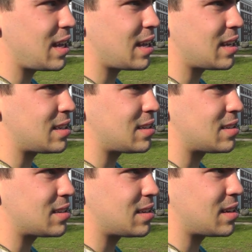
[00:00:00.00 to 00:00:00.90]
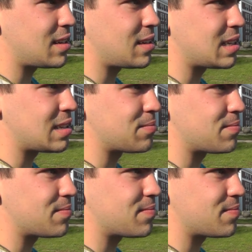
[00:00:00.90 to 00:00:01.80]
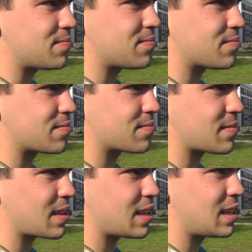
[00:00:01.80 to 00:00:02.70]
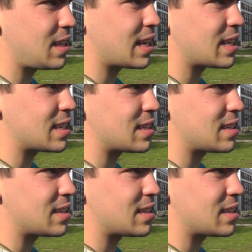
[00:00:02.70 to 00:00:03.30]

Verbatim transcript: and uh, like